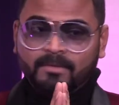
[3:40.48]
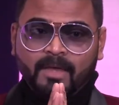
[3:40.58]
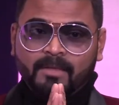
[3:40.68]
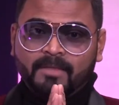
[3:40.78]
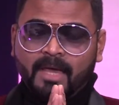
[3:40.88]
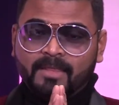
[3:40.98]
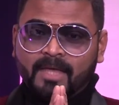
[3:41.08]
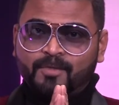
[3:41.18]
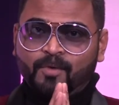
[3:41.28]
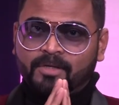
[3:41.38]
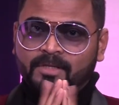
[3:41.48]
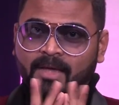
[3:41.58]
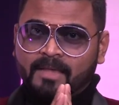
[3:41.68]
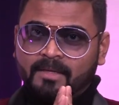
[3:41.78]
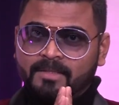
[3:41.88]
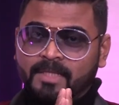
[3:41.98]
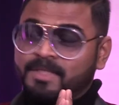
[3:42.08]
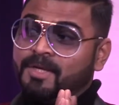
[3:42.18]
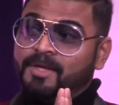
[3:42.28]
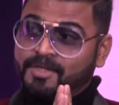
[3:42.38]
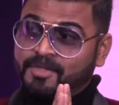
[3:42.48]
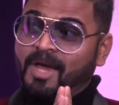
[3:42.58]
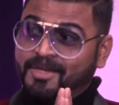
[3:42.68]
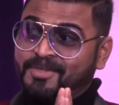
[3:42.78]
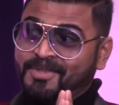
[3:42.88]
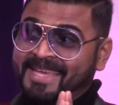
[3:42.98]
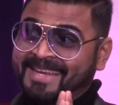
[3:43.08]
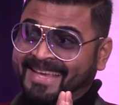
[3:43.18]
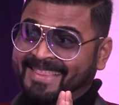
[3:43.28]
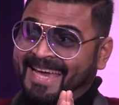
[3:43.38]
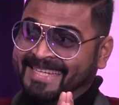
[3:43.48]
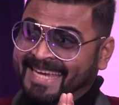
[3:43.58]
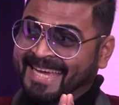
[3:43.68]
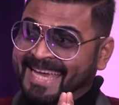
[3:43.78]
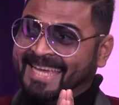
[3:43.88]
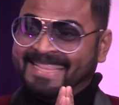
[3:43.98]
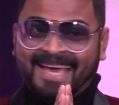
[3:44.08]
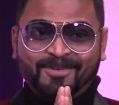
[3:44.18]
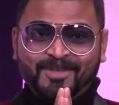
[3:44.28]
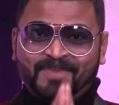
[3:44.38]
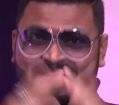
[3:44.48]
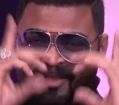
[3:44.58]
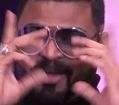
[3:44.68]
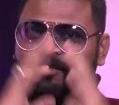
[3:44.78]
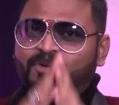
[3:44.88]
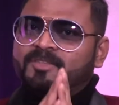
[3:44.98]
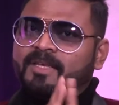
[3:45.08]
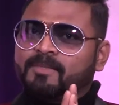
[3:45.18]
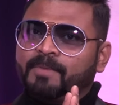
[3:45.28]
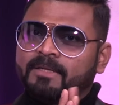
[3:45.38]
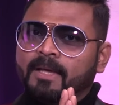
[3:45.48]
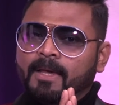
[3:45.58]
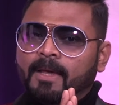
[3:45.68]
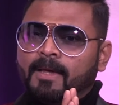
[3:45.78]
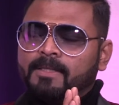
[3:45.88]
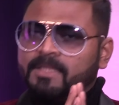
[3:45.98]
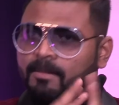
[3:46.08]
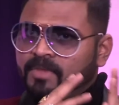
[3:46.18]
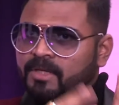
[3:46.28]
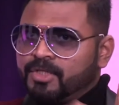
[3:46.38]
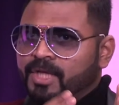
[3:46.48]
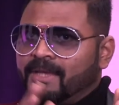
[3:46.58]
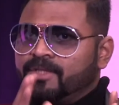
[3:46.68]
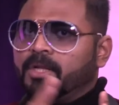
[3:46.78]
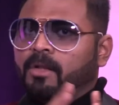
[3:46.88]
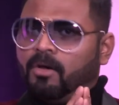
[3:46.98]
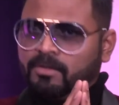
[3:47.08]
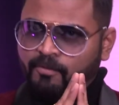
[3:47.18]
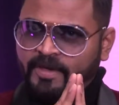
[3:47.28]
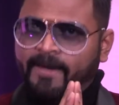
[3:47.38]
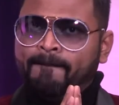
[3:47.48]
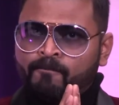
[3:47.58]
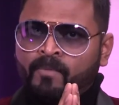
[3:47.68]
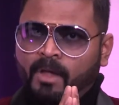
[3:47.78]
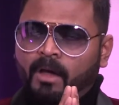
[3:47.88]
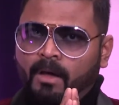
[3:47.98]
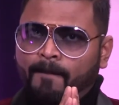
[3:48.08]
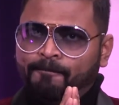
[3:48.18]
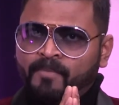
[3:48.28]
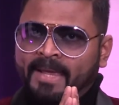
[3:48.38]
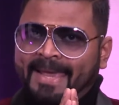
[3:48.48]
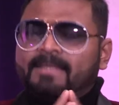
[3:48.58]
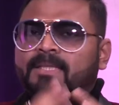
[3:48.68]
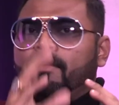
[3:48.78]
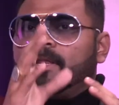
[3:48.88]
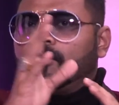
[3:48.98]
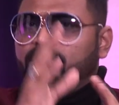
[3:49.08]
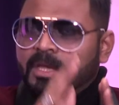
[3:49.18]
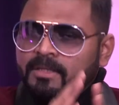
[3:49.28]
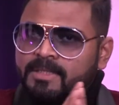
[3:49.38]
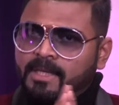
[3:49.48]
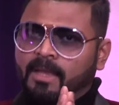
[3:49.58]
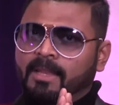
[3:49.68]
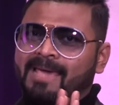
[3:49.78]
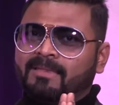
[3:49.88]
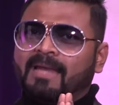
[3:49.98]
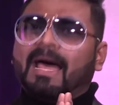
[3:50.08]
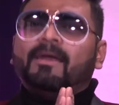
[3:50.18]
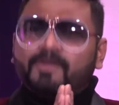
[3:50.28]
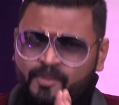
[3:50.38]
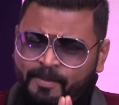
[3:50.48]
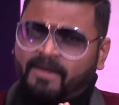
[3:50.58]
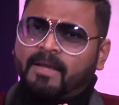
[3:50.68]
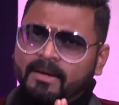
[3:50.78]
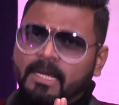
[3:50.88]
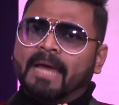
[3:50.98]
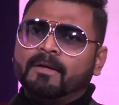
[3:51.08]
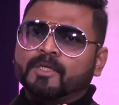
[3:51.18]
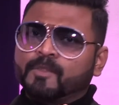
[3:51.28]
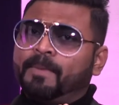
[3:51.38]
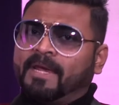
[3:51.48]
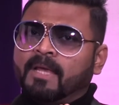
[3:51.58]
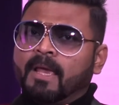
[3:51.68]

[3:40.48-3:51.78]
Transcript: That's what I think 16 years ago, I used to think like that. That was my thought process. But something changed along the way. And somebody who thinks like that, I respect.